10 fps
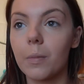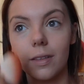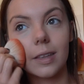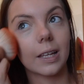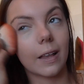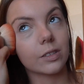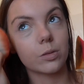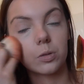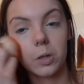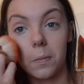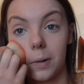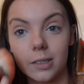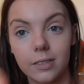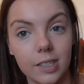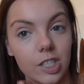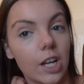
But I think that's also because of the